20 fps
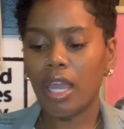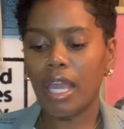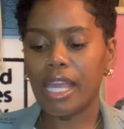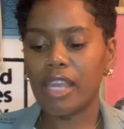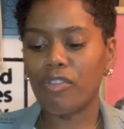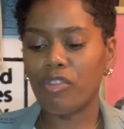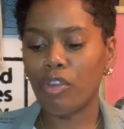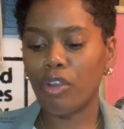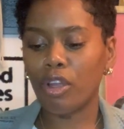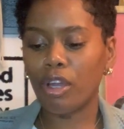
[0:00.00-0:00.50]

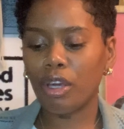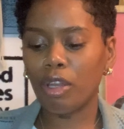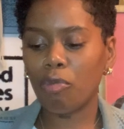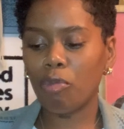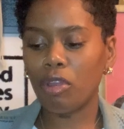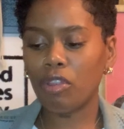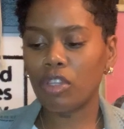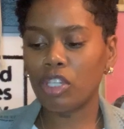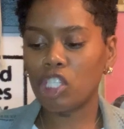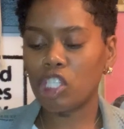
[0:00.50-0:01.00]
If you're going to
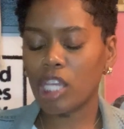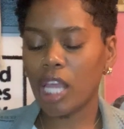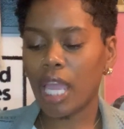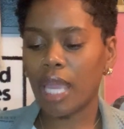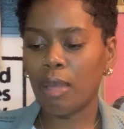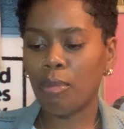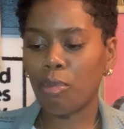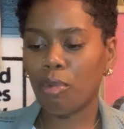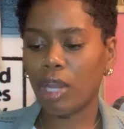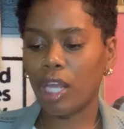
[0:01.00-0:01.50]
be the
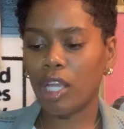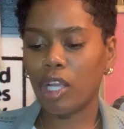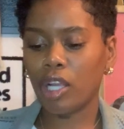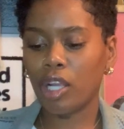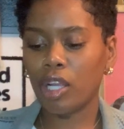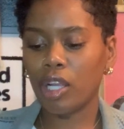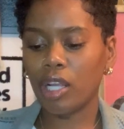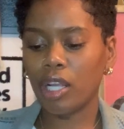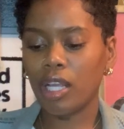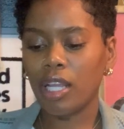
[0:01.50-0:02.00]
chain
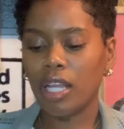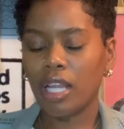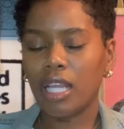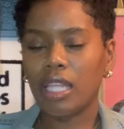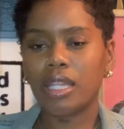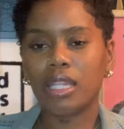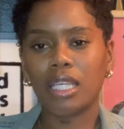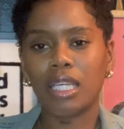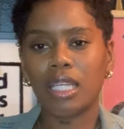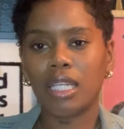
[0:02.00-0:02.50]
breaker,
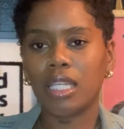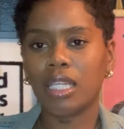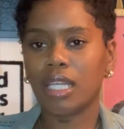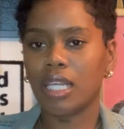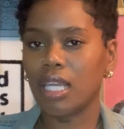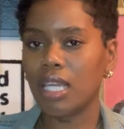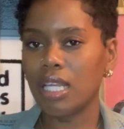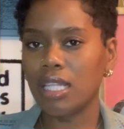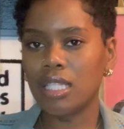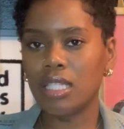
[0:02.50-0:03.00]
then
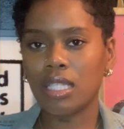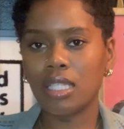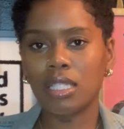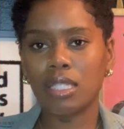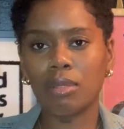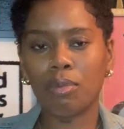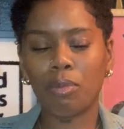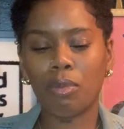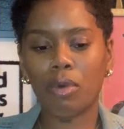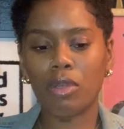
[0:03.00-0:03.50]
get into
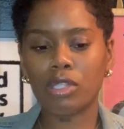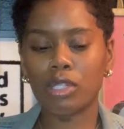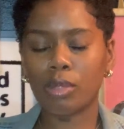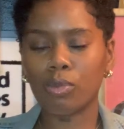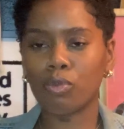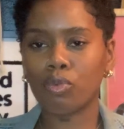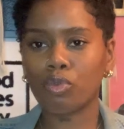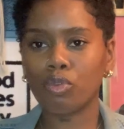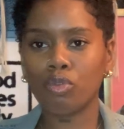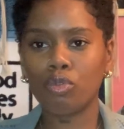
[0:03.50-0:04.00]
some
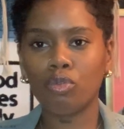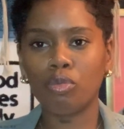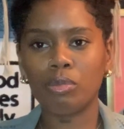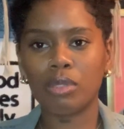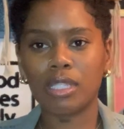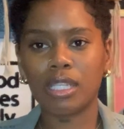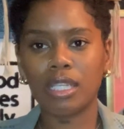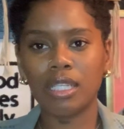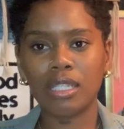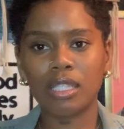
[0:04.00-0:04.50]
some
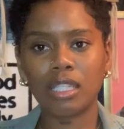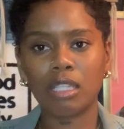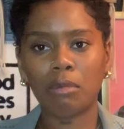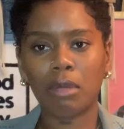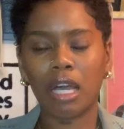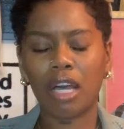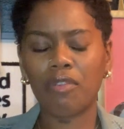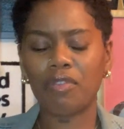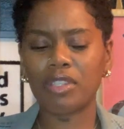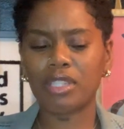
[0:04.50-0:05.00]
rooms, get into some
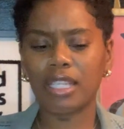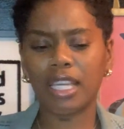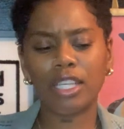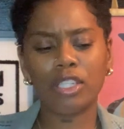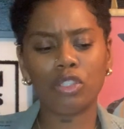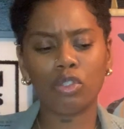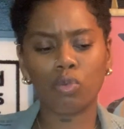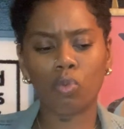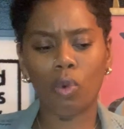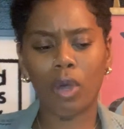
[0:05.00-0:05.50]

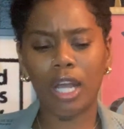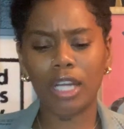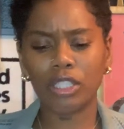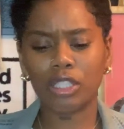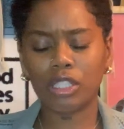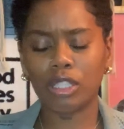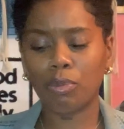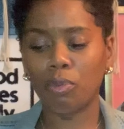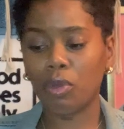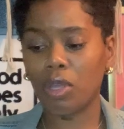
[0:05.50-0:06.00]
conversation, watch
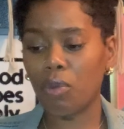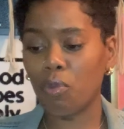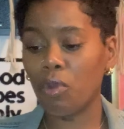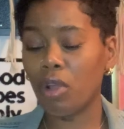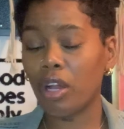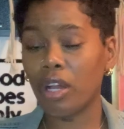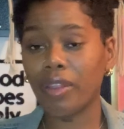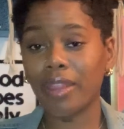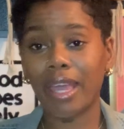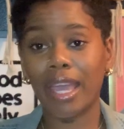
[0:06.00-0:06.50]
some. We,
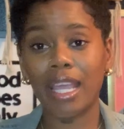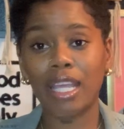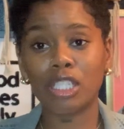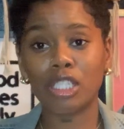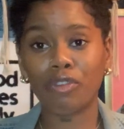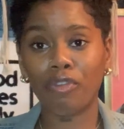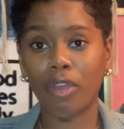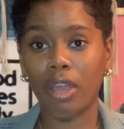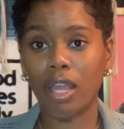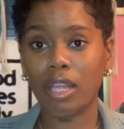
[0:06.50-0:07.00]
we are in the age
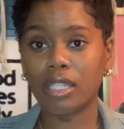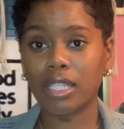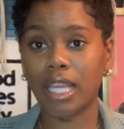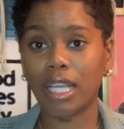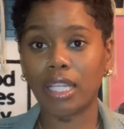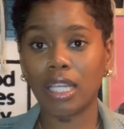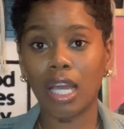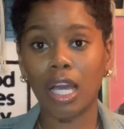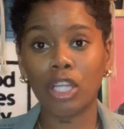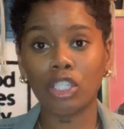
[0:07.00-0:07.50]
of
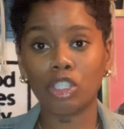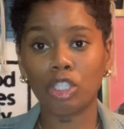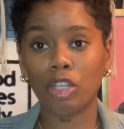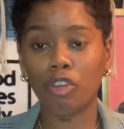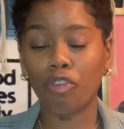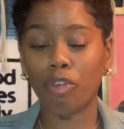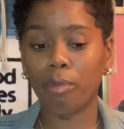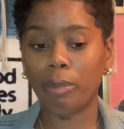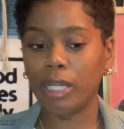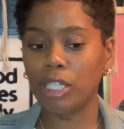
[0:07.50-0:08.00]
technology
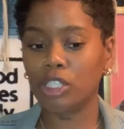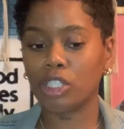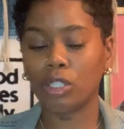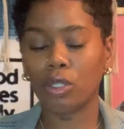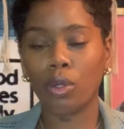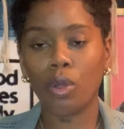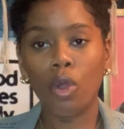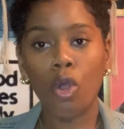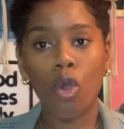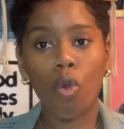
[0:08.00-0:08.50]

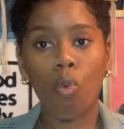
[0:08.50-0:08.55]
information.